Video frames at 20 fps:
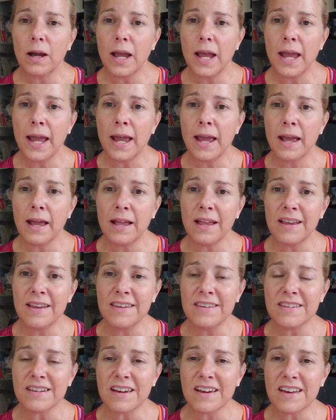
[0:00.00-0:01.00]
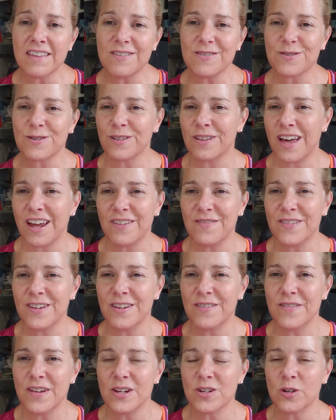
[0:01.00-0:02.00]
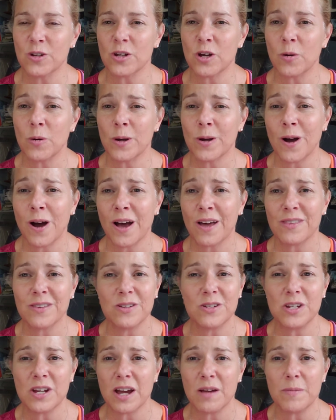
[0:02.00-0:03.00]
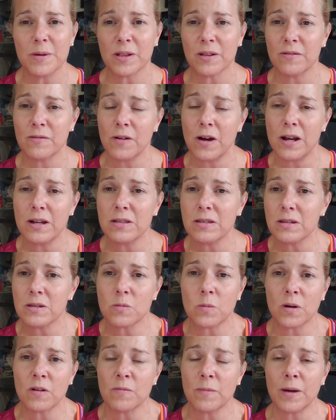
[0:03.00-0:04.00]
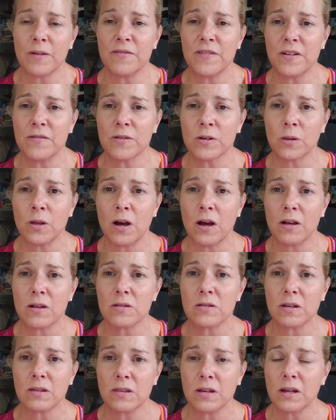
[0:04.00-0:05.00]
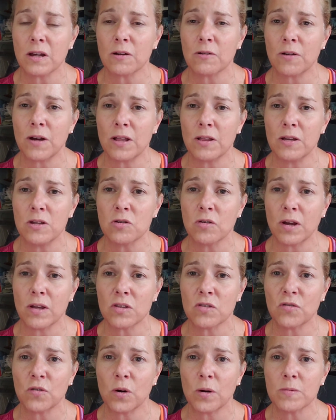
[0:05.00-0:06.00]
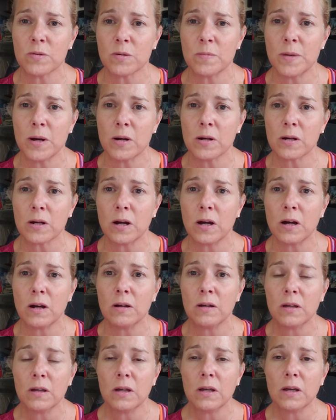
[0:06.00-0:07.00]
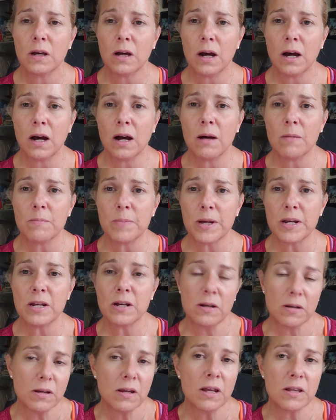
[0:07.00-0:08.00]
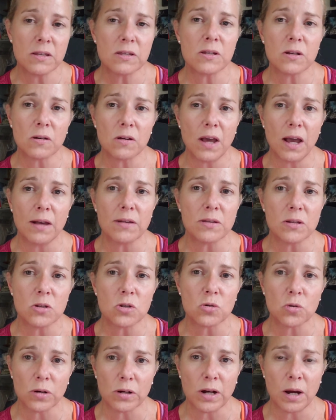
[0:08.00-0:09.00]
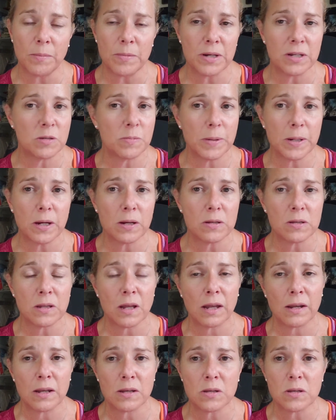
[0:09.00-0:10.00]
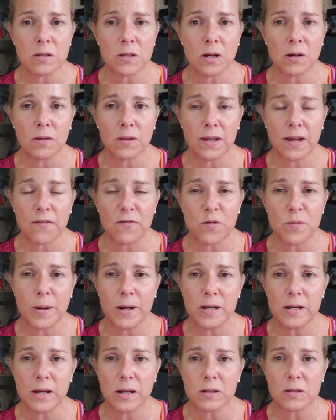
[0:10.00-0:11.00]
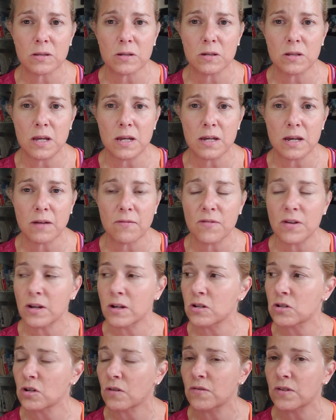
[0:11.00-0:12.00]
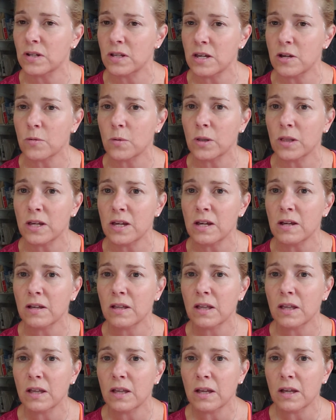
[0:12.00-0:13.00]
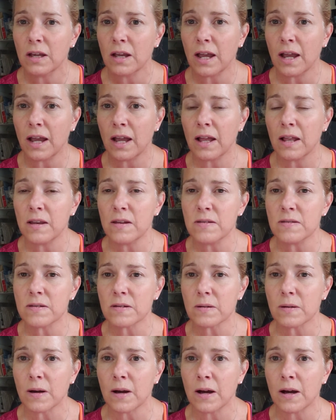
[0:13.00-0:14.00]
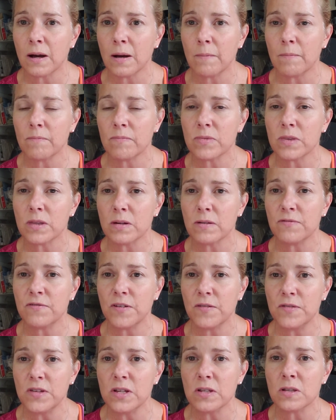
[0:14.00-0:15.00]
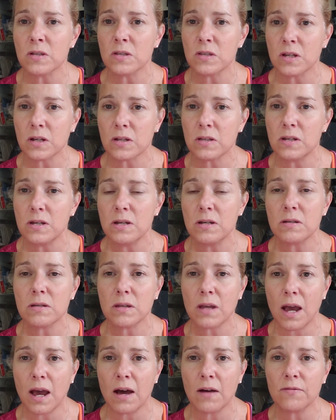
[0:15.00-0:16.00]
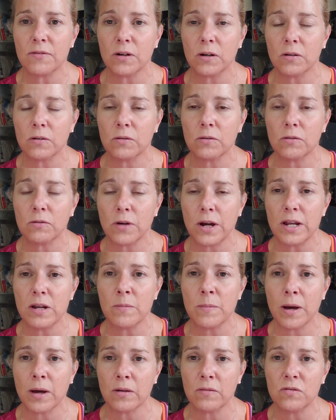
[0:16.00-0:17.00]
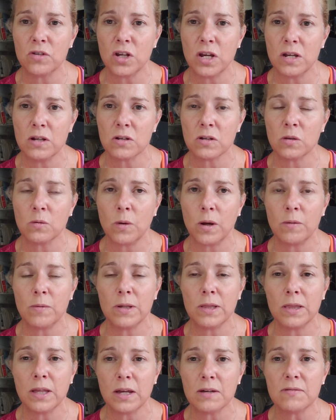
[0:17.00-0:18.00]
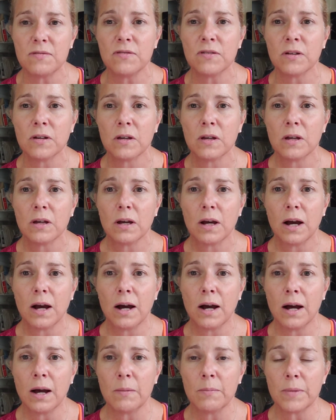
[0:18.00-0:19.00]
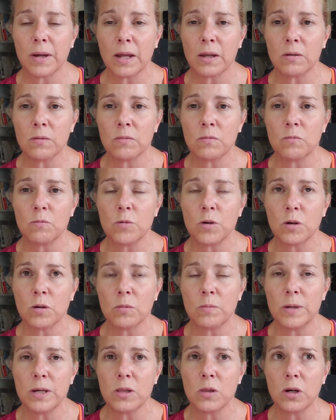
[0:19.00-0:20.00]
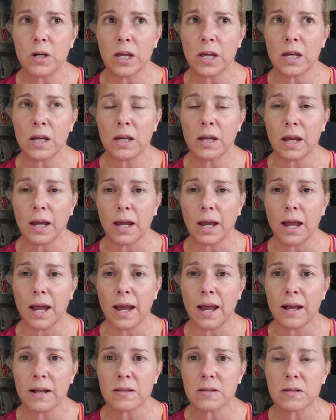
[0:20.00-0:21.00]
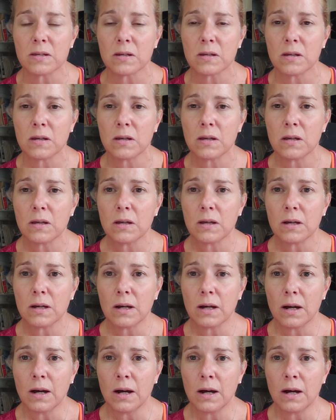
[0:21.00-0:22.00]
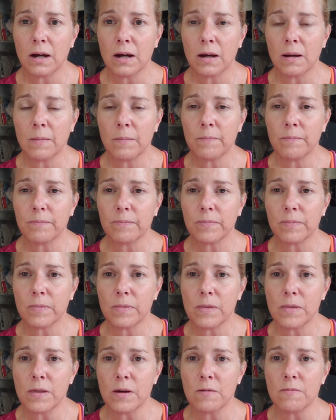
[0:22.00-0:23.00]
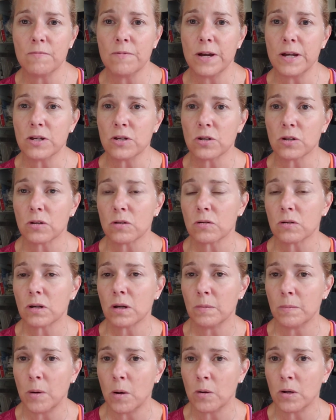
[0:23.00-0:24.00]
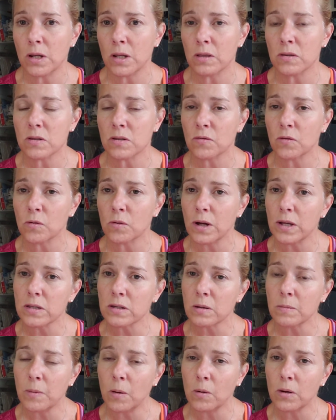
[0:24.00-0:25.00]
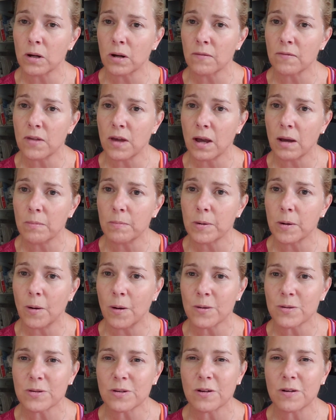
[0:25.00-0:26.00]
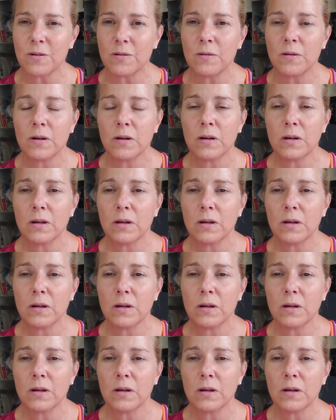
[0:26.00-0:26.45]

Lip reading: And there's a lot of innovation going on. The GI Bill of Rights is one of my favorite laws. I think it greatly transforms America, but it still has its shortcomings because not necessarily everybody gets to take advantage of it equally. And the 50s and 60s have a great amount of change in the way we live. And we'll be looking at the racial component and civil rights component of that, but also